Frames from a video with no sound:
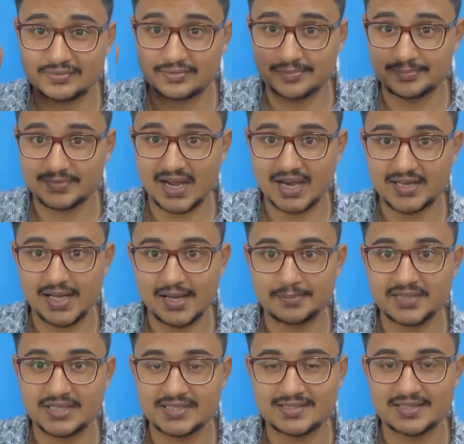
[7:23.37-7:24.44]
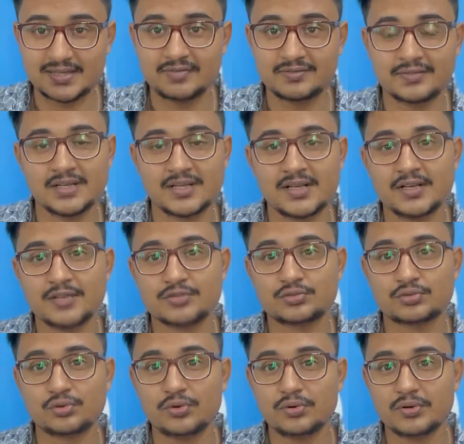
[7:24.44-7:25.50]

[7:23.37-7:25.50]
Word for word: from that app itself so